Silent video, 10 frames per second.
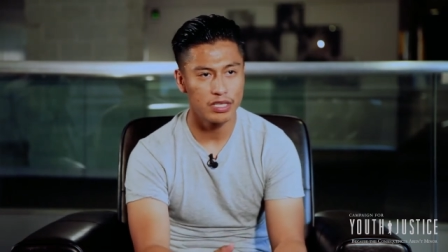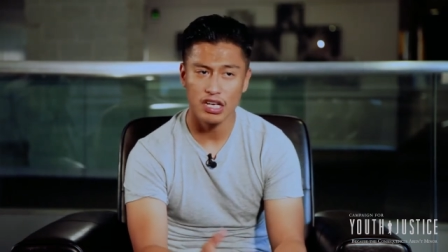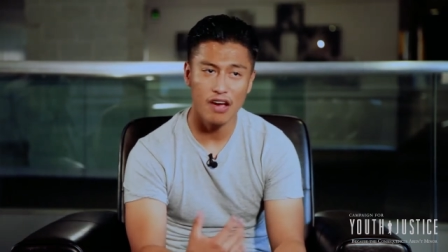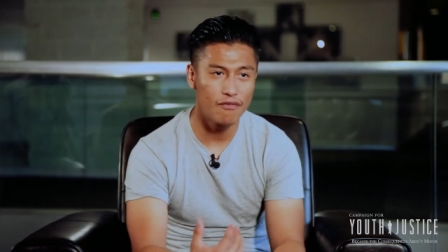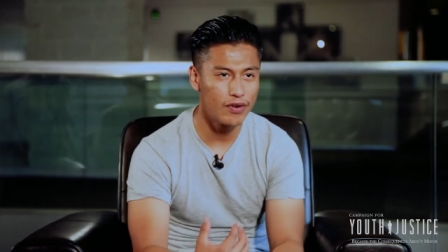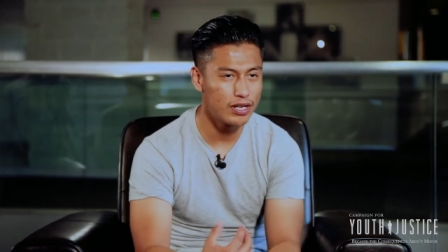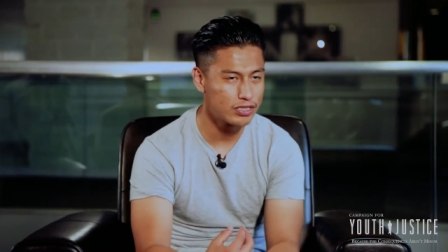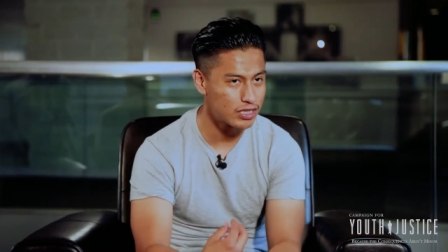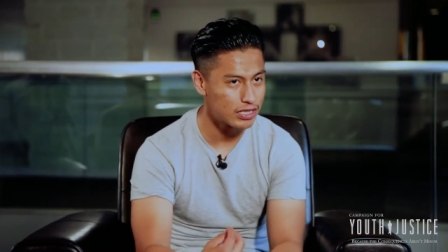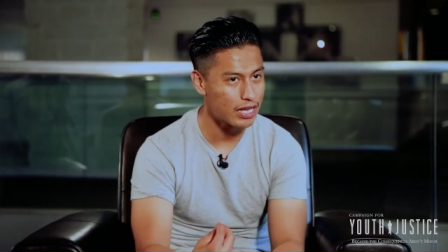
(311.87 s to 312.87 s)
He have
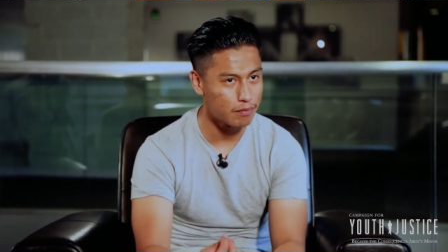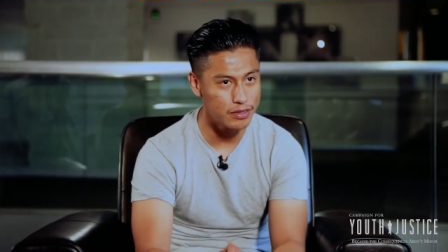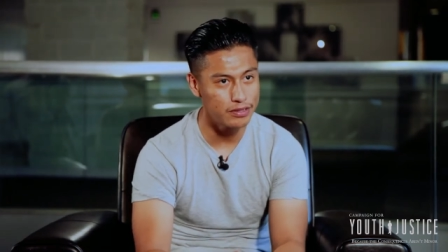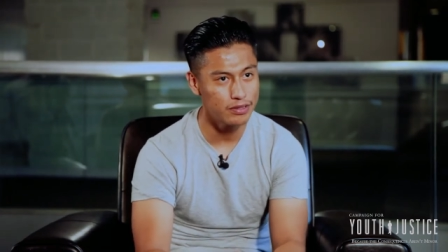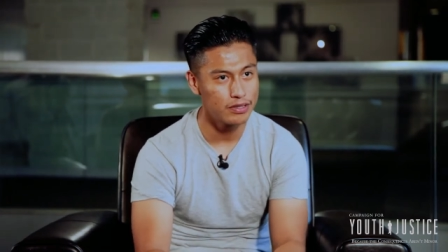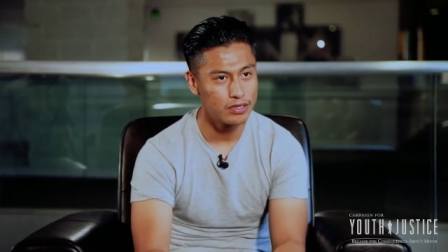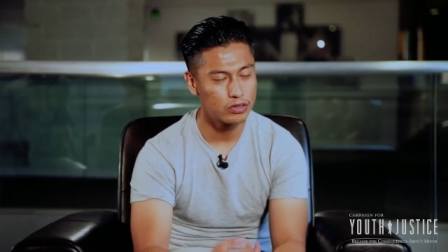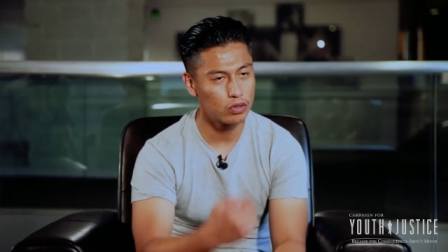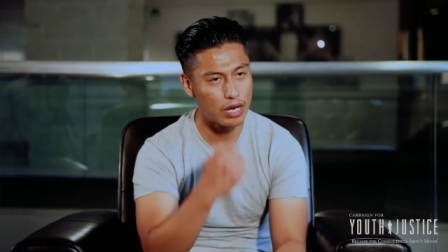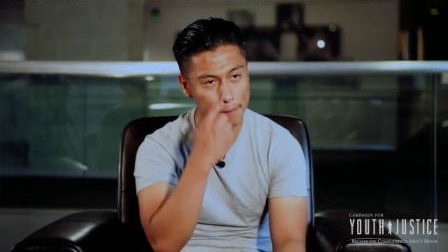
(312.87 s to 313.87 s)
feelings just like me.
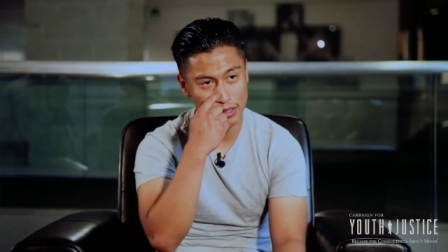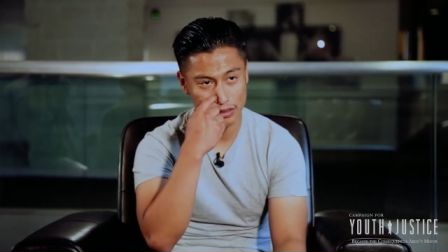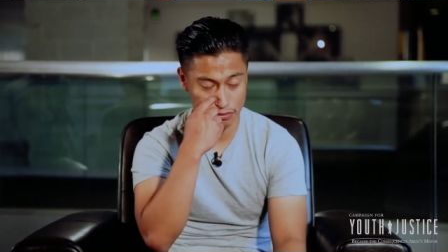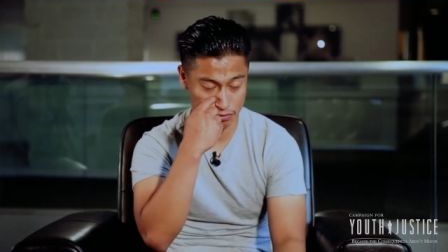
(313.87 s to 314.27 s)
So I'm gonna